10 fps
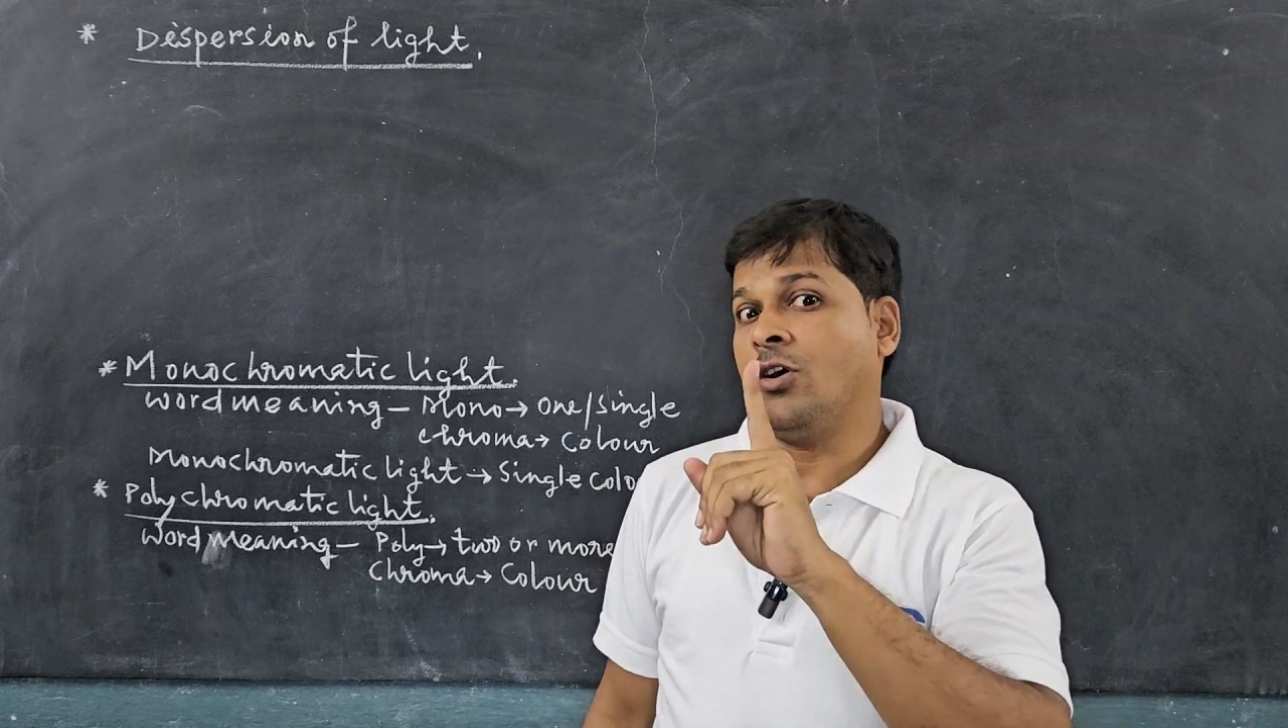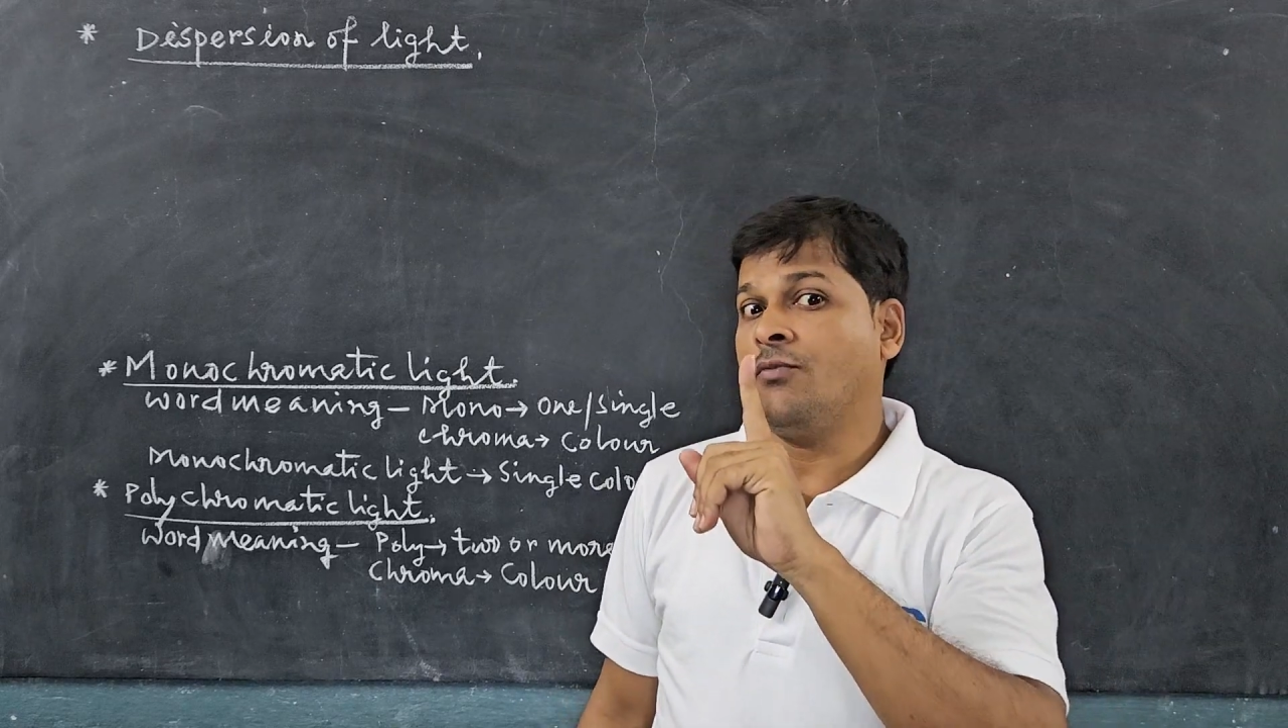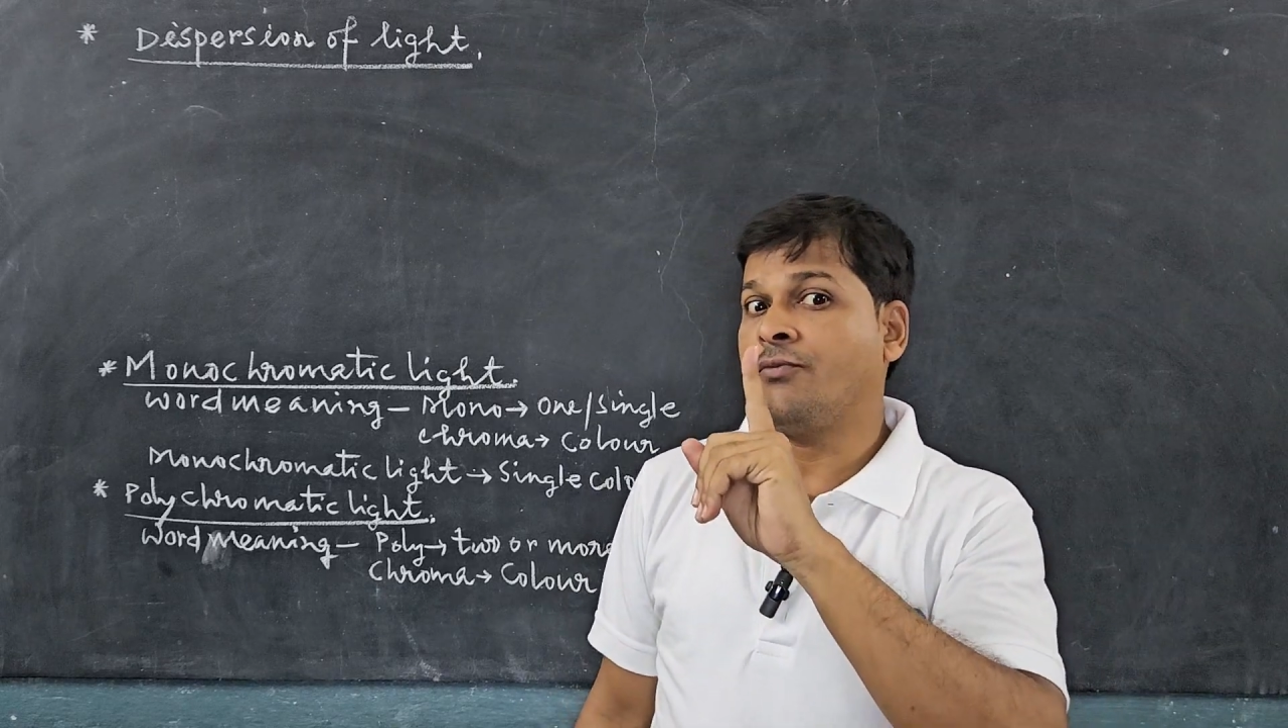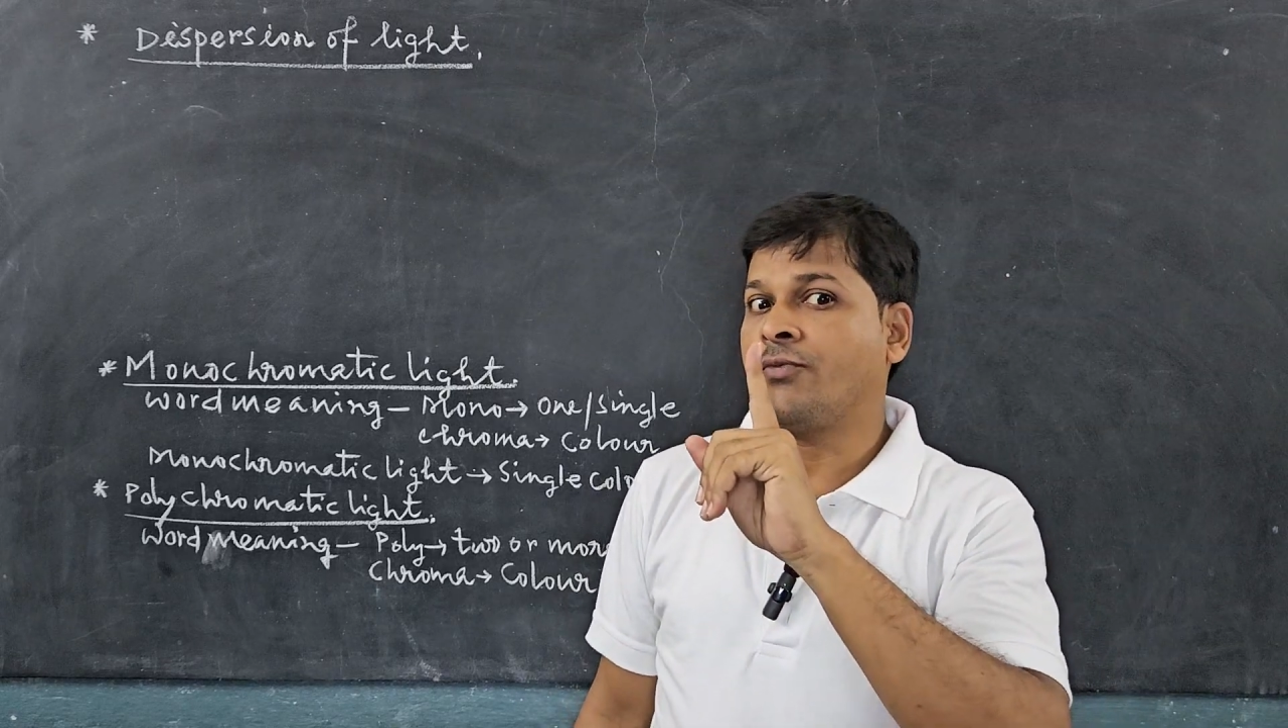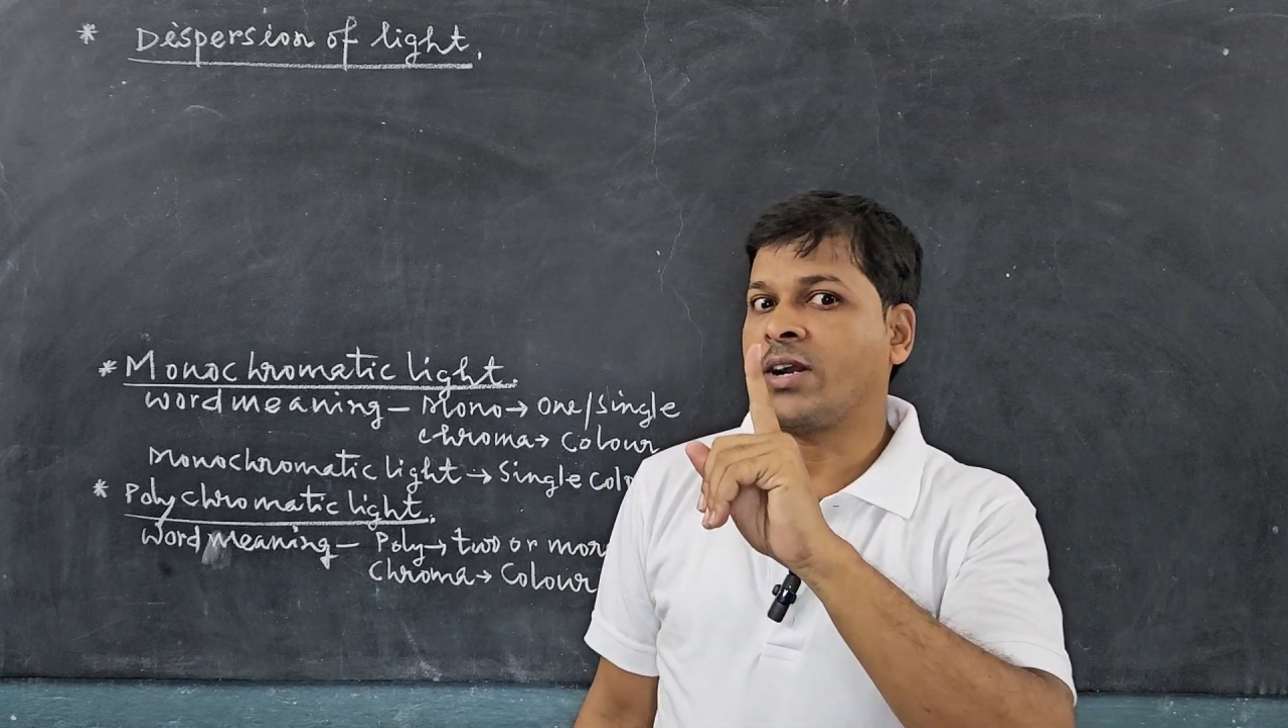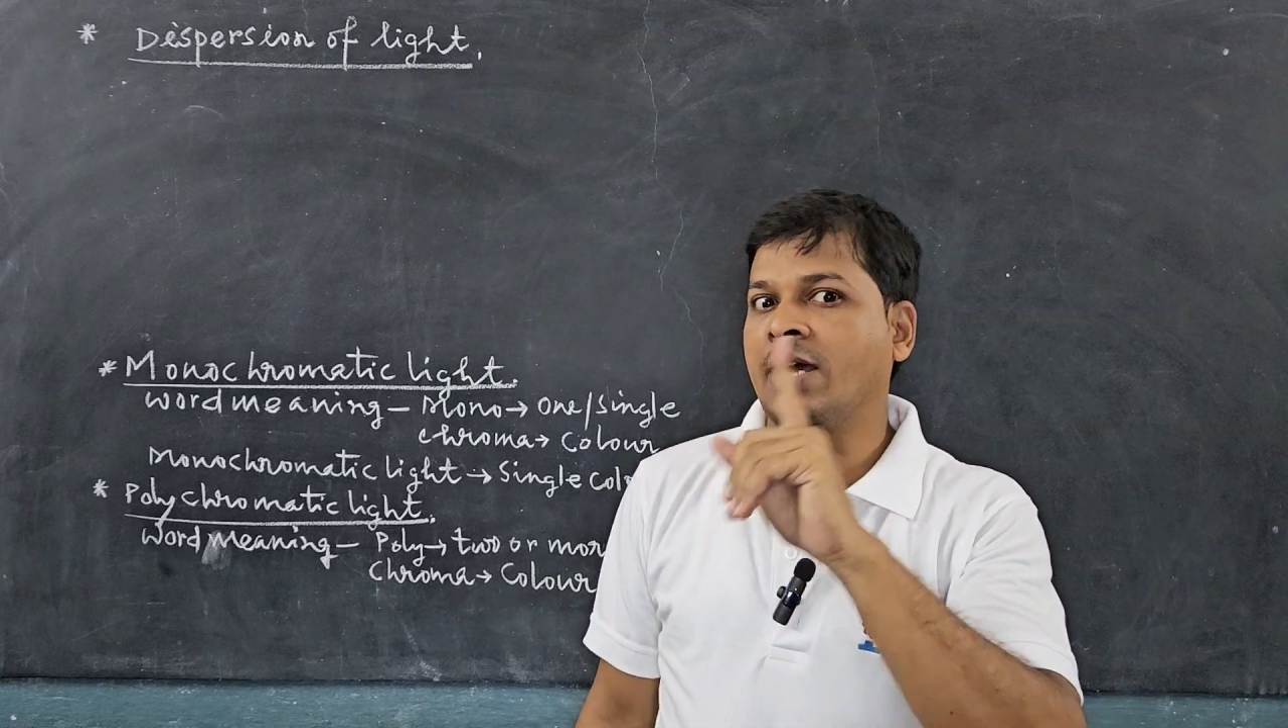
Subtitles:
of